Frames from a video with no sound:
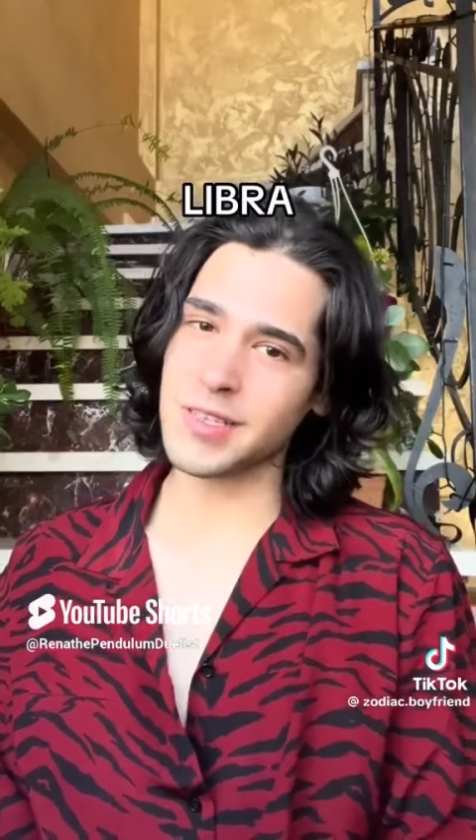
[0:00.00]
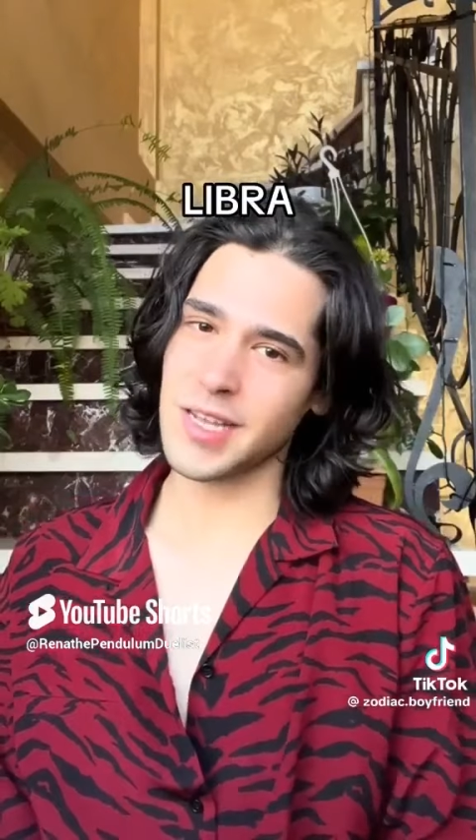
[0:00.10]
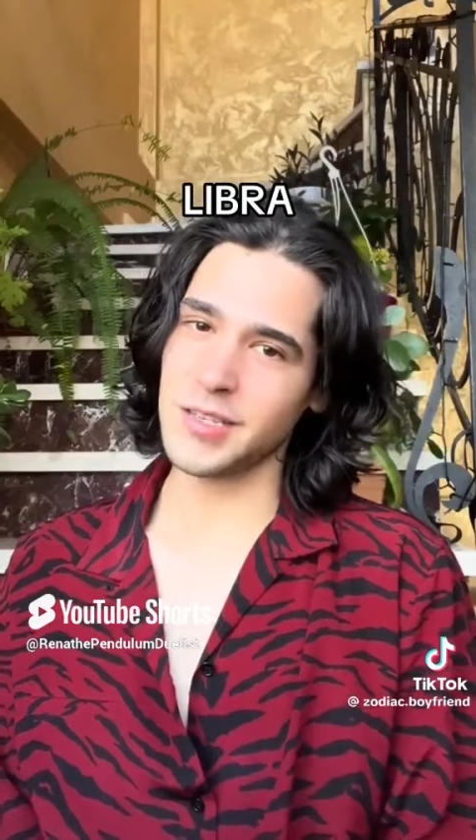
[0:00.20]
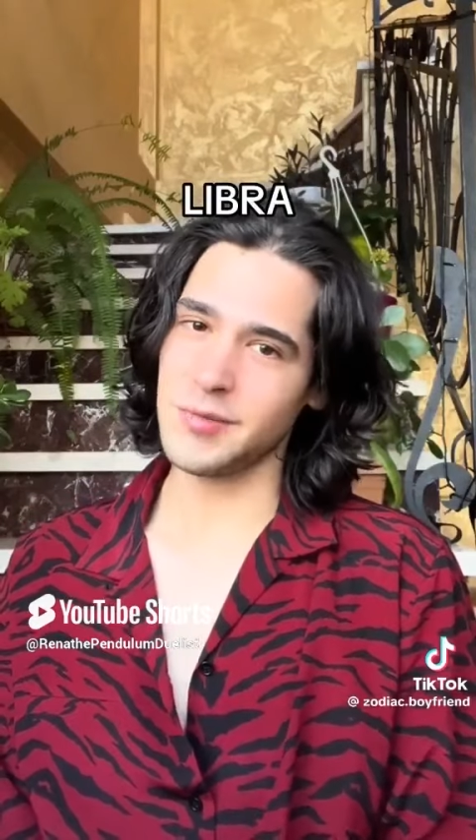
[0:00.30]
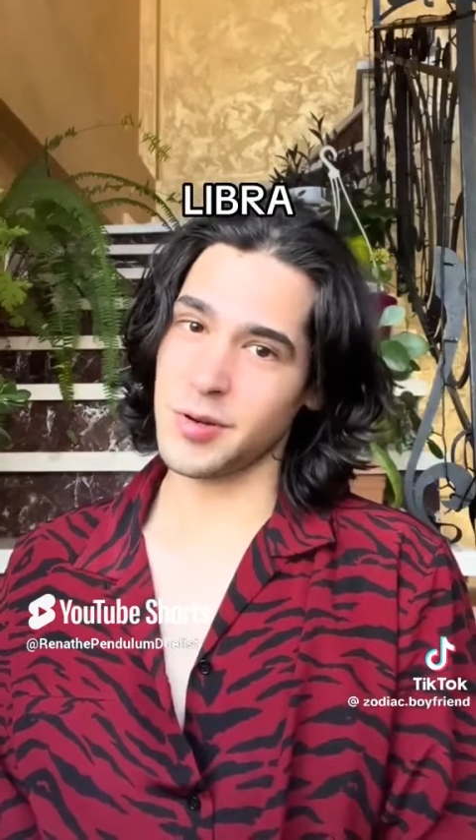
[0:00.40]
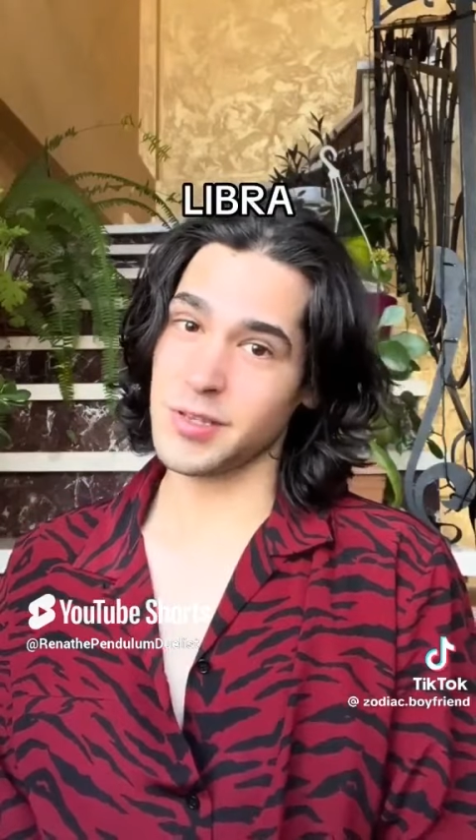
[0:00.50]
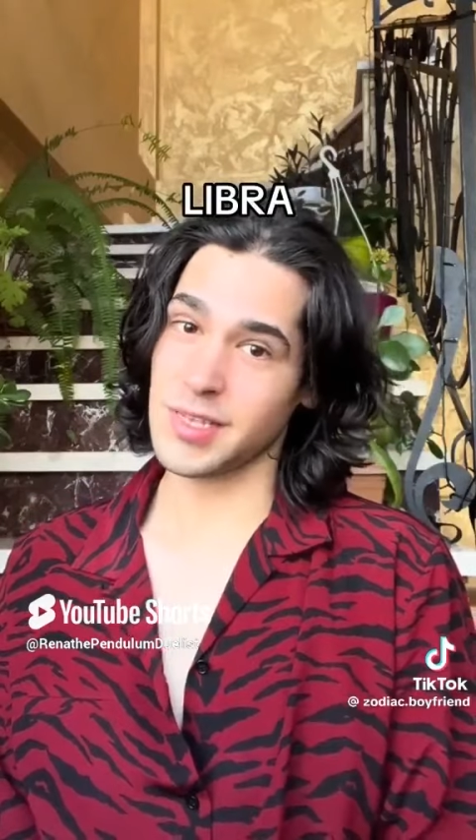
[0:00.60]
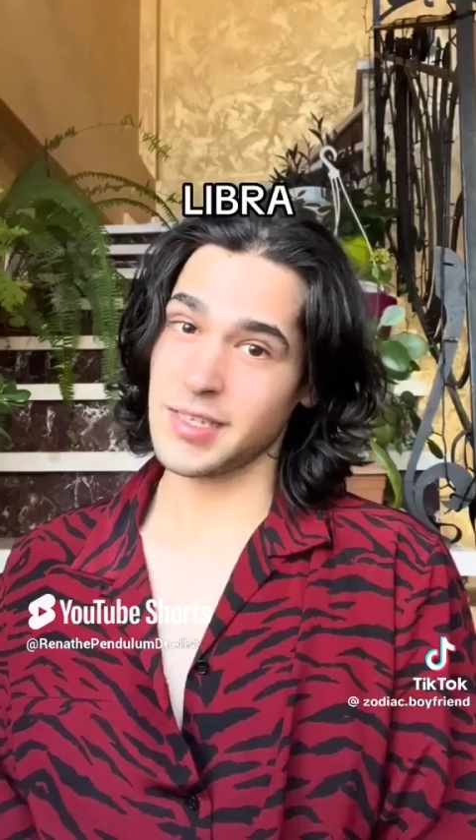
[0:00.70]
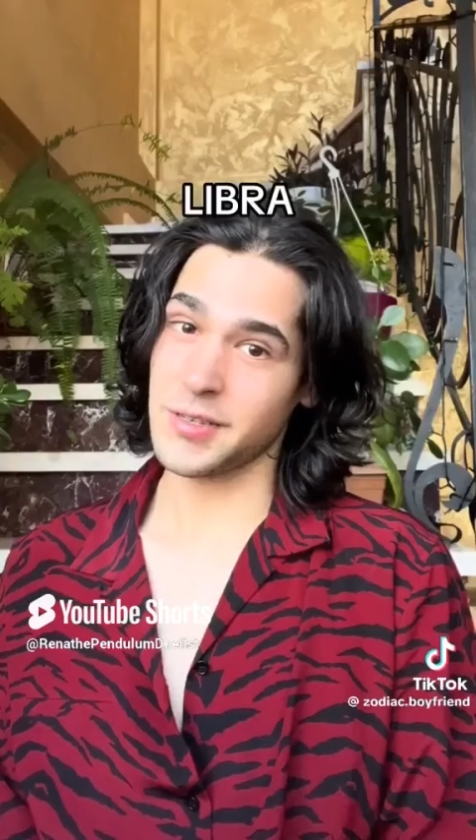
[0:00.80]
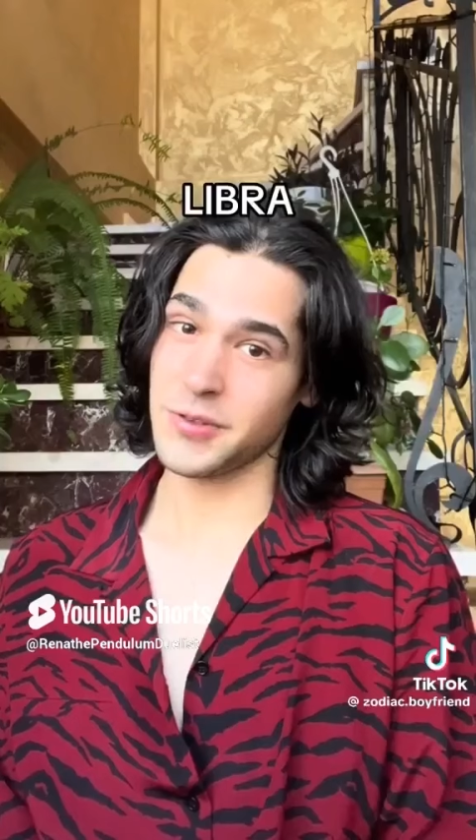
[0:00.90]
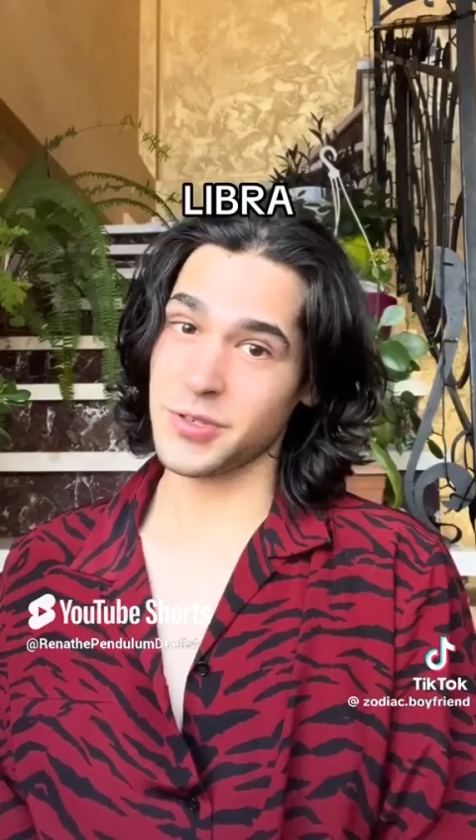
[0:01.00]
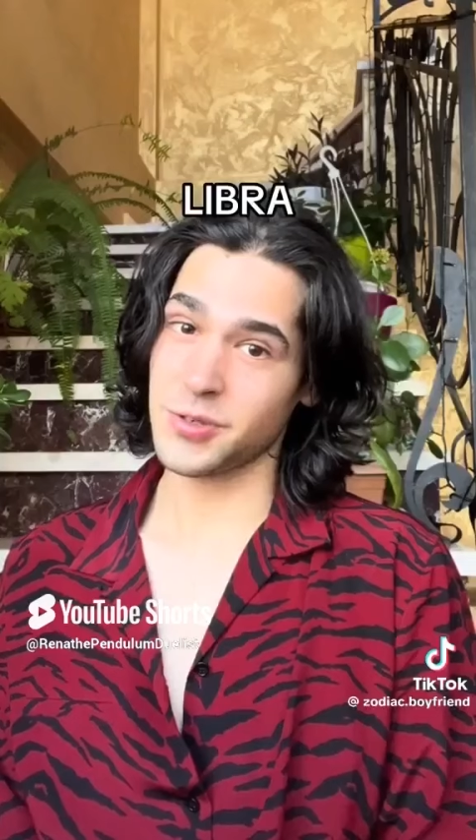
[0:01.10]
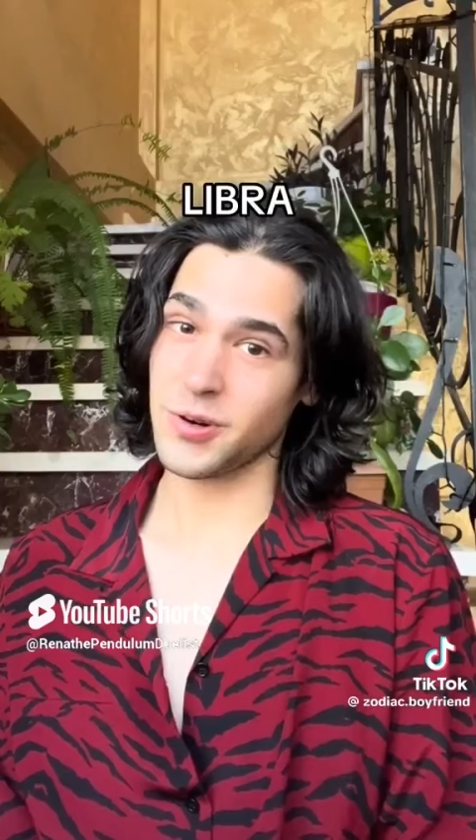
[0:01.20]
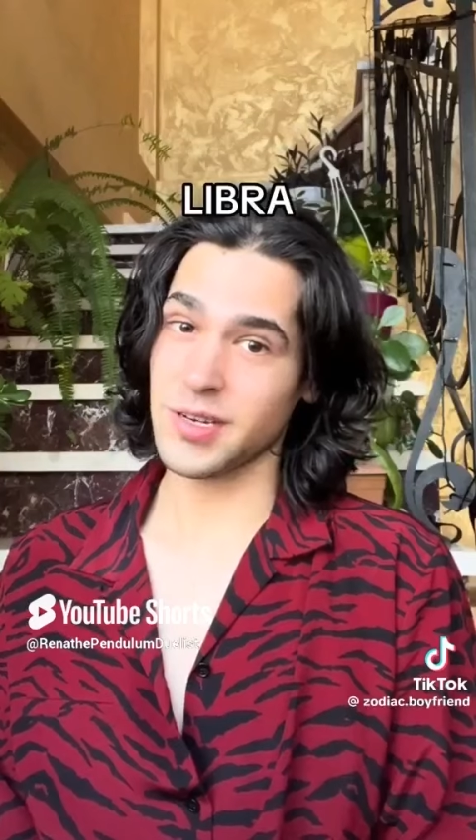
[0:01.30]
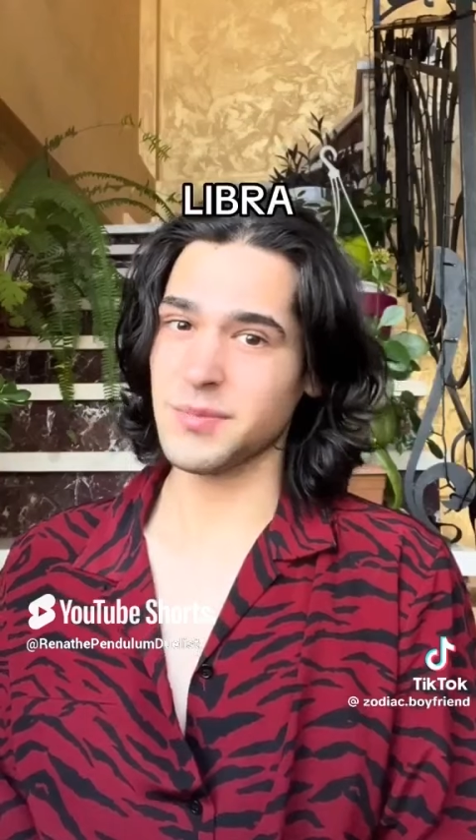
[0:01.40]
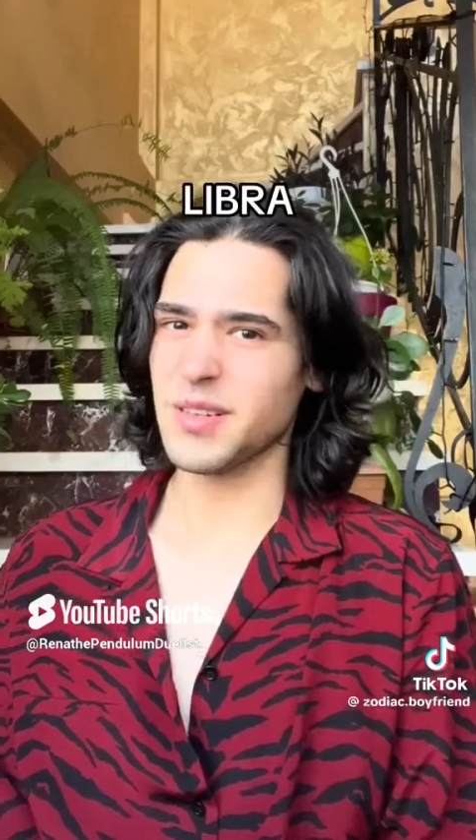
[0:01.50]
tell you both sides of the story,